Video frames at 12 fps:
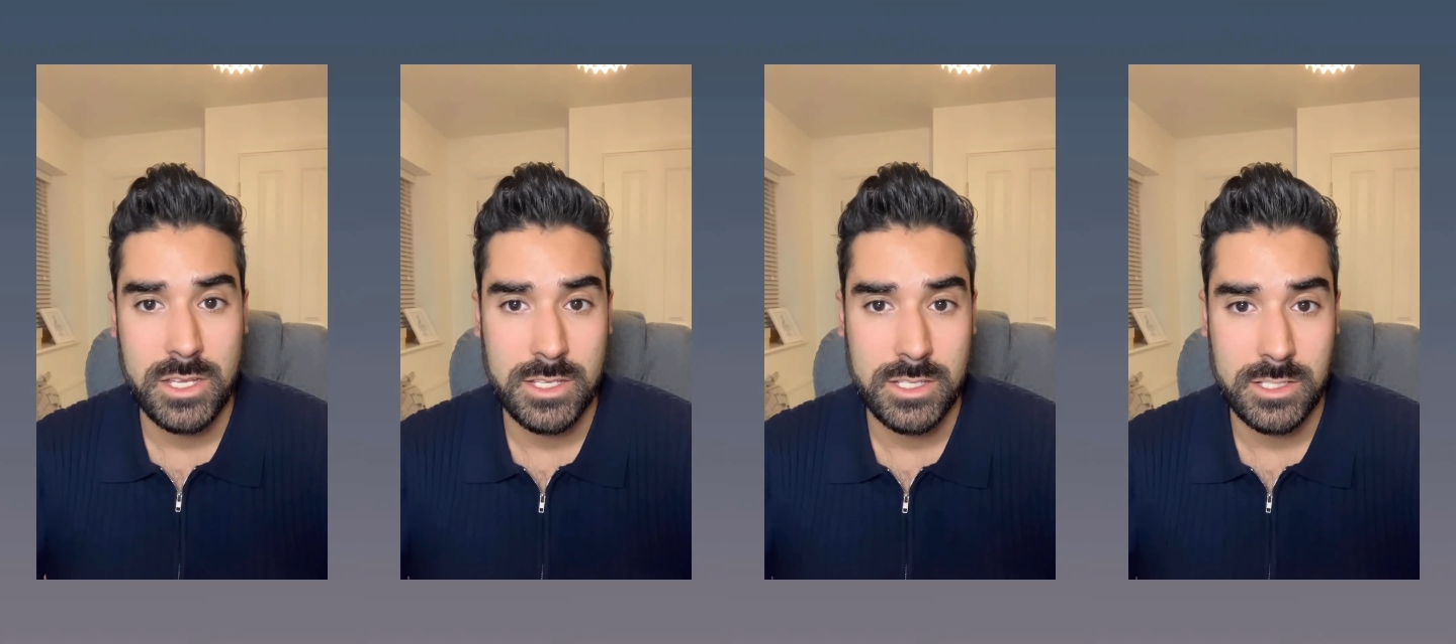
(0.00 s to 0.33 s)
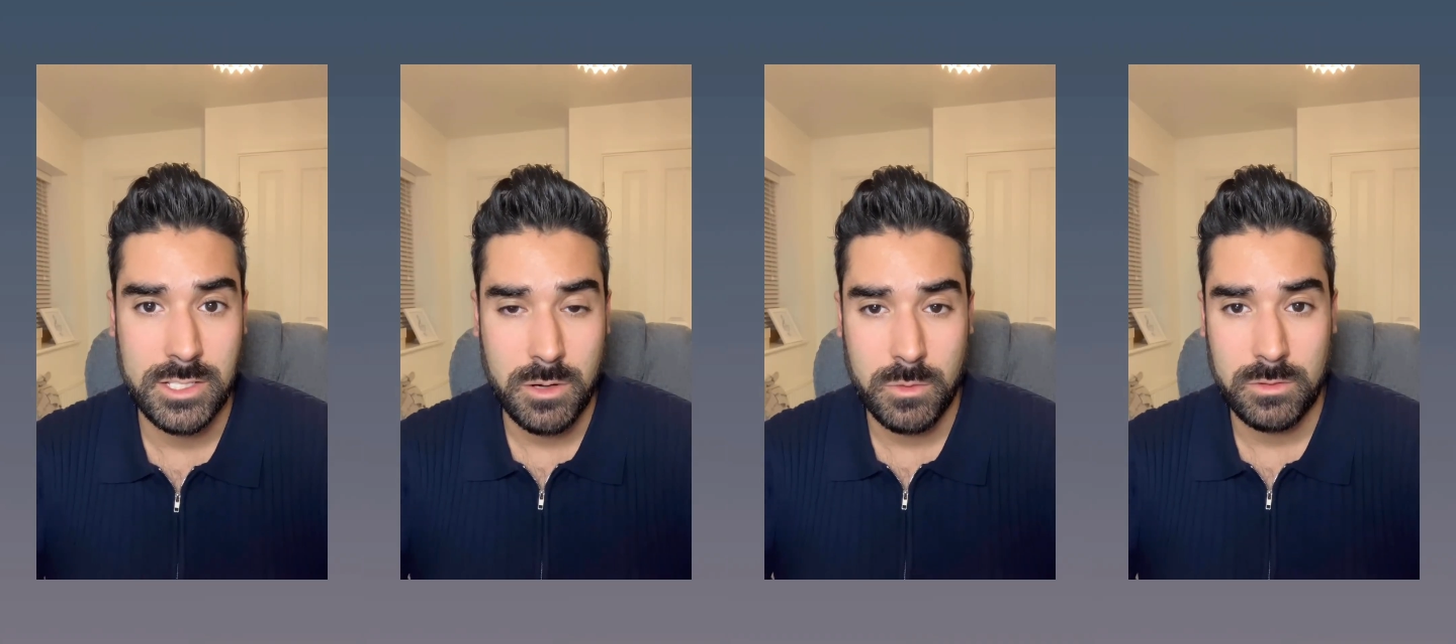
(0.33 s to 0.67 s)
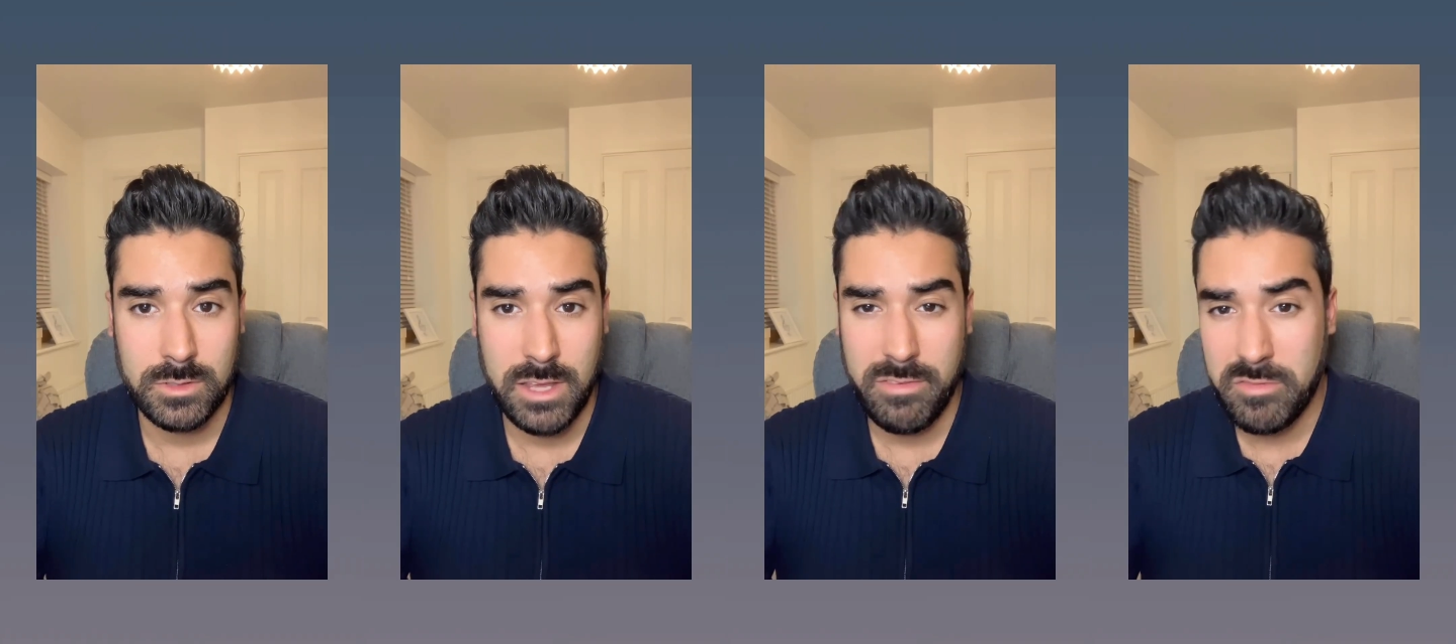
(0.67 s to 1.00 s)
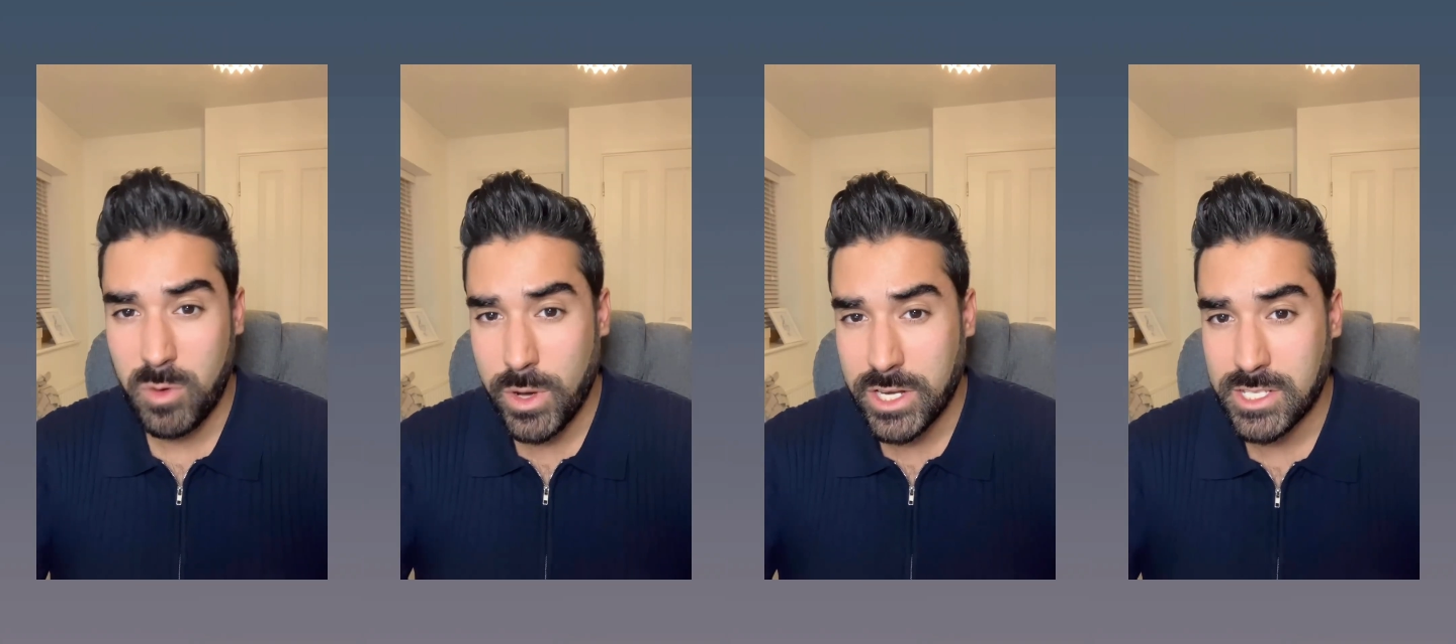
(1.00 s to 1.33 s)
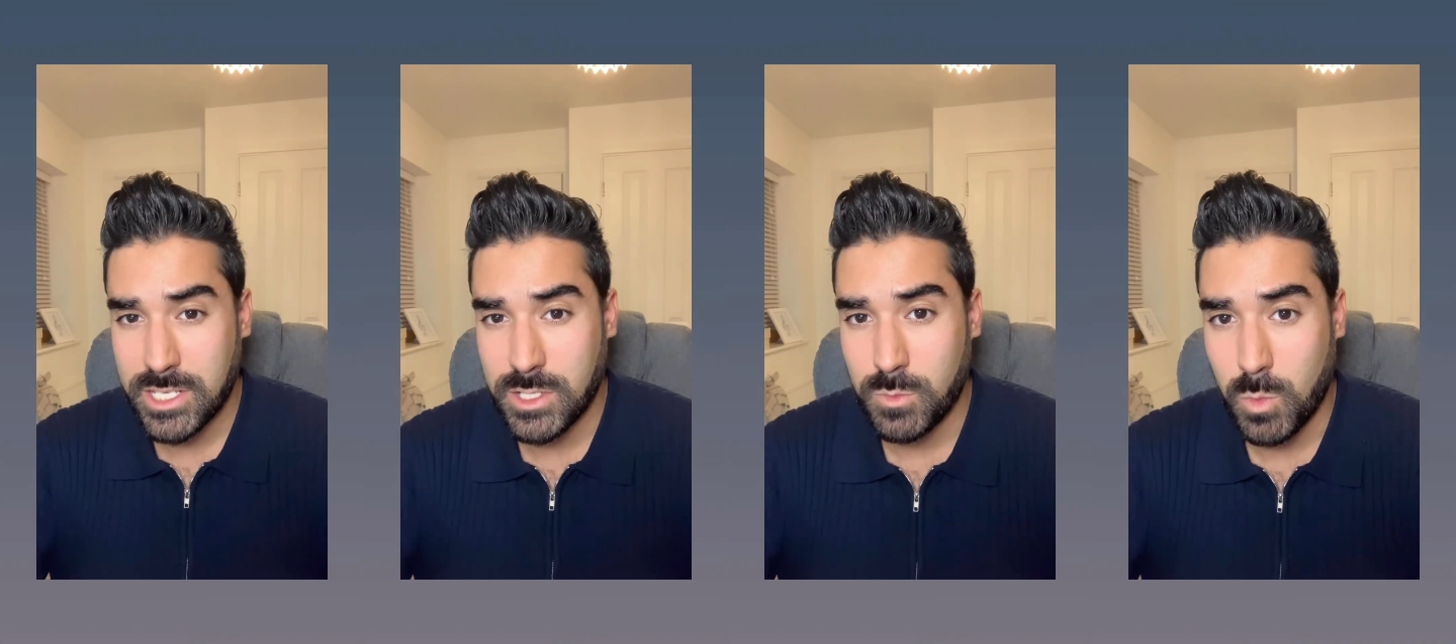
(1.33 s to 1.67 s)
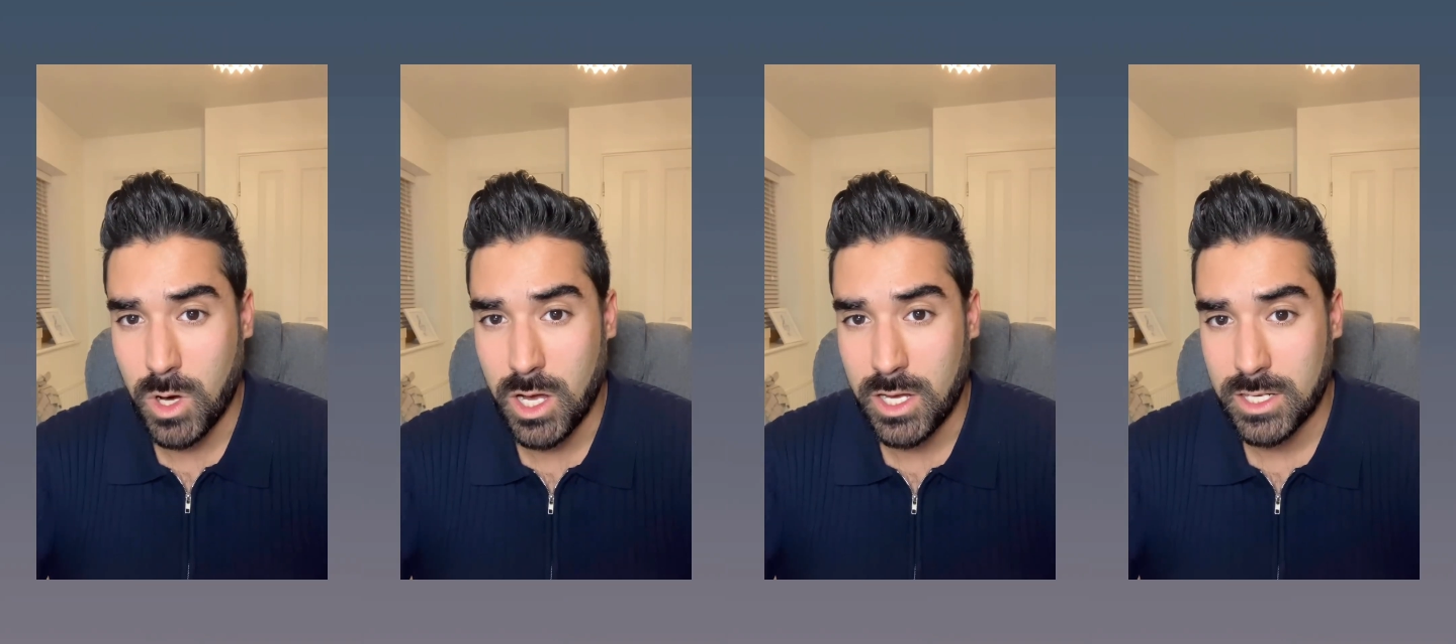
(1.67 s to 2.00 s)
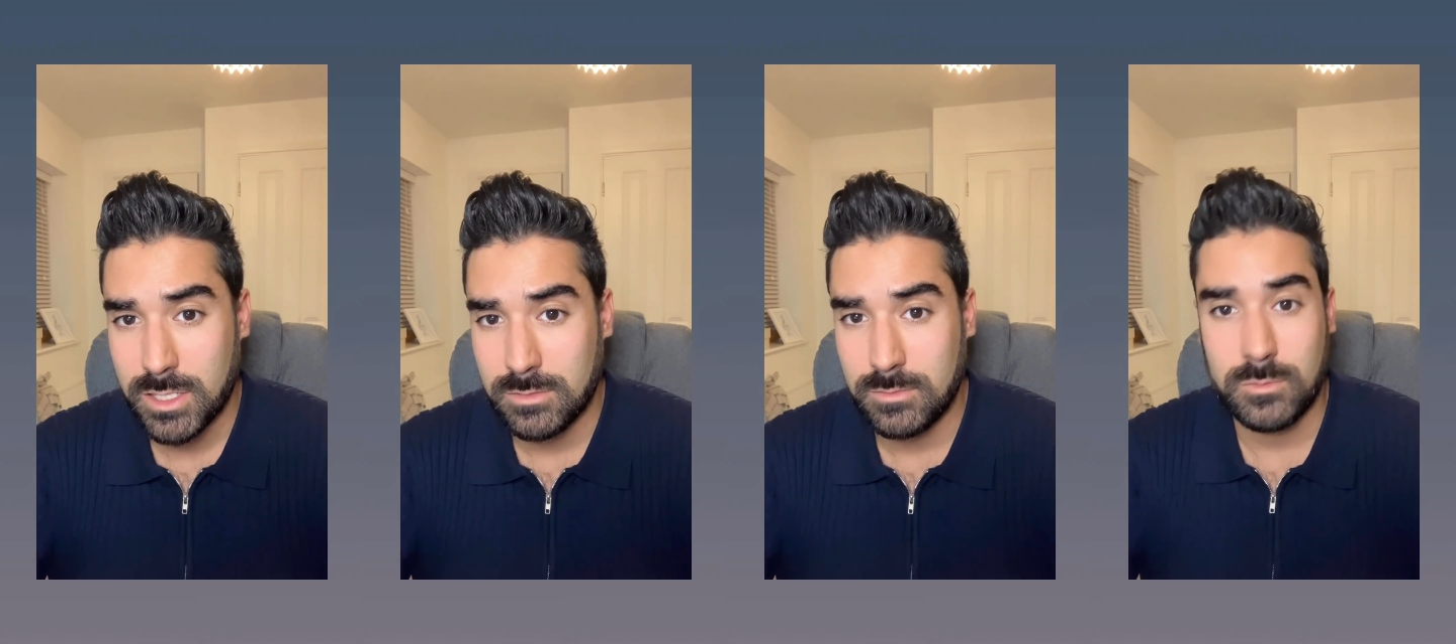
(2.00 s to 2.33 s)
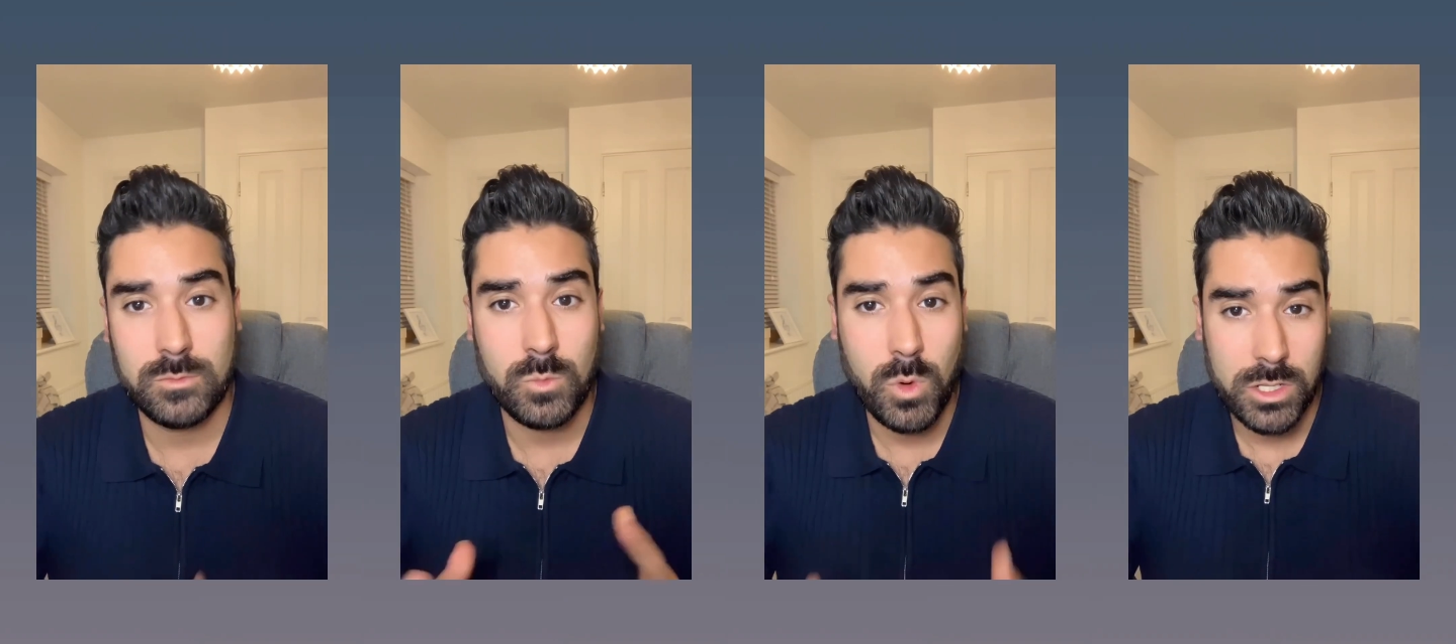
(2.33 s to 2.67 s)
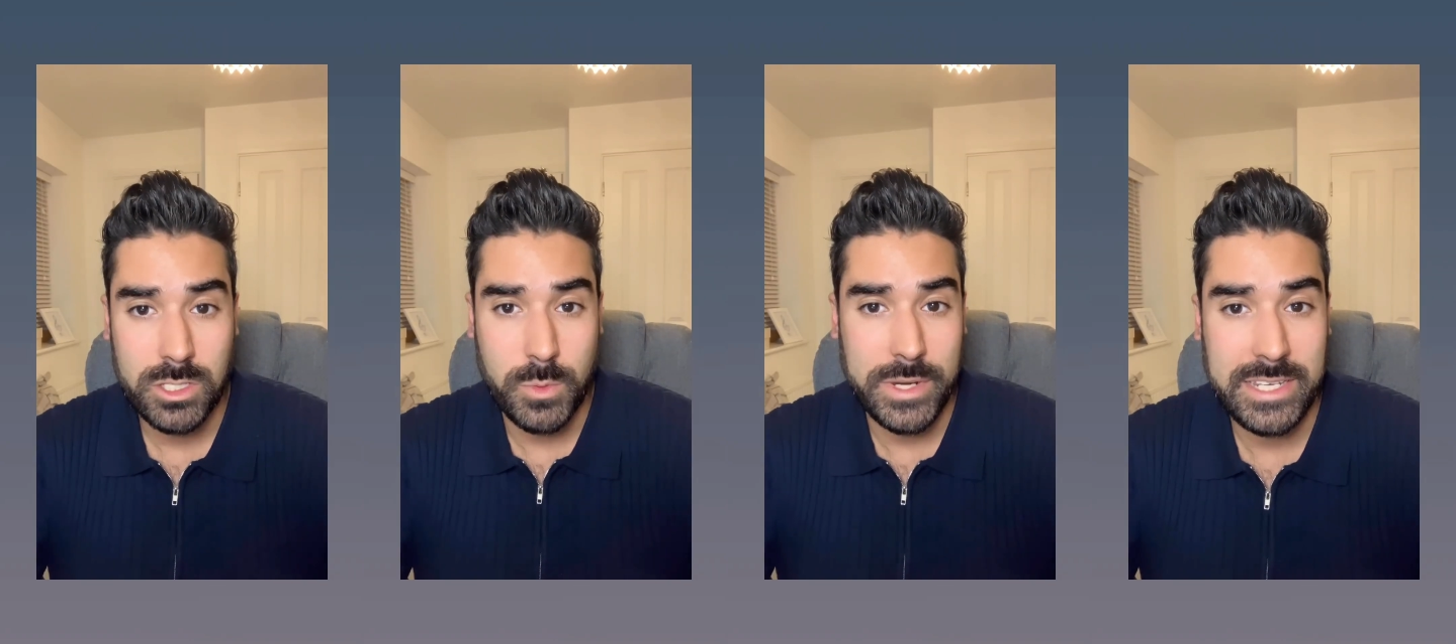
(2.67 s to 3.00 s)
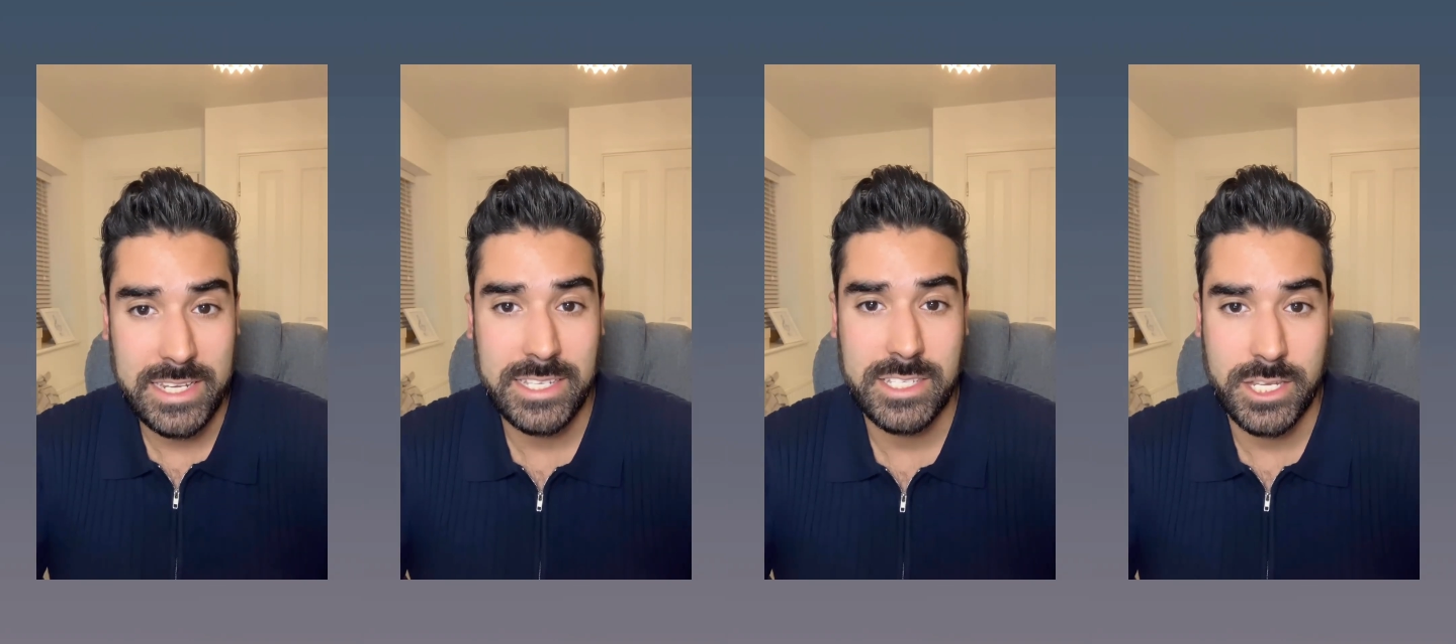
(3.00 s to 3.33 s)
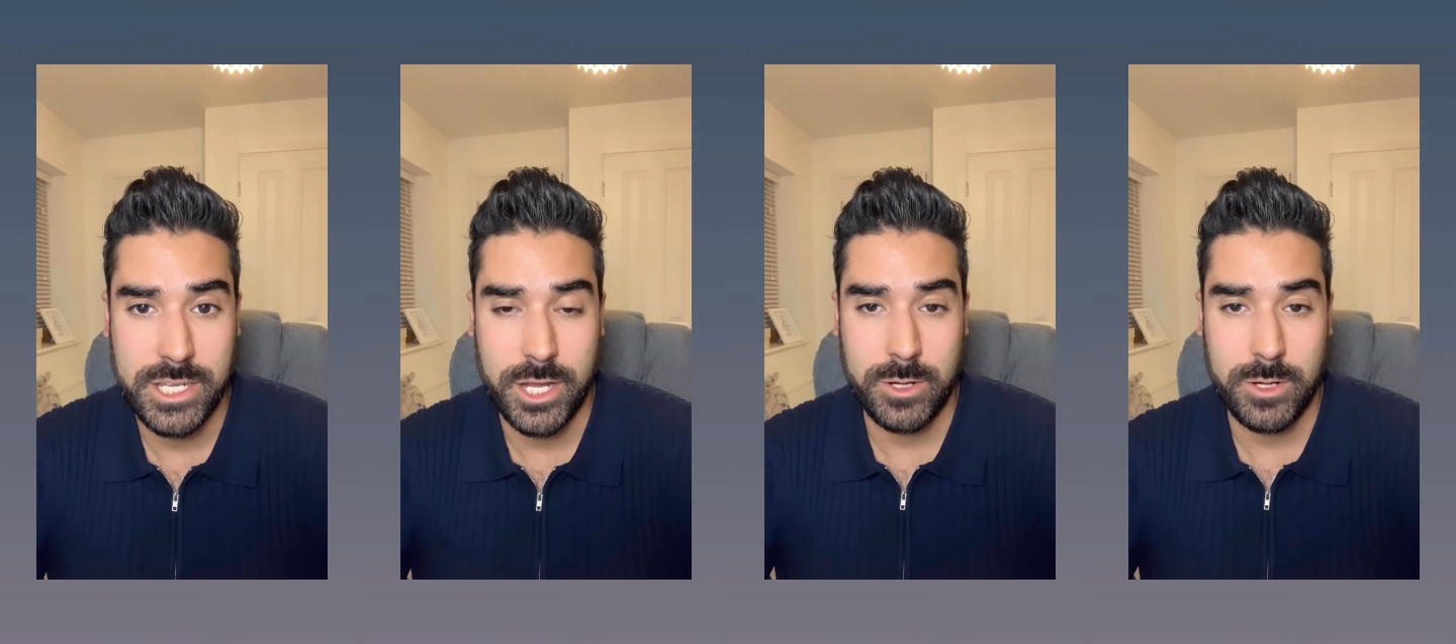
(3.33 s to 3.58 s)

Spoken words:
So if avoidance doesn't work, what do we need to do?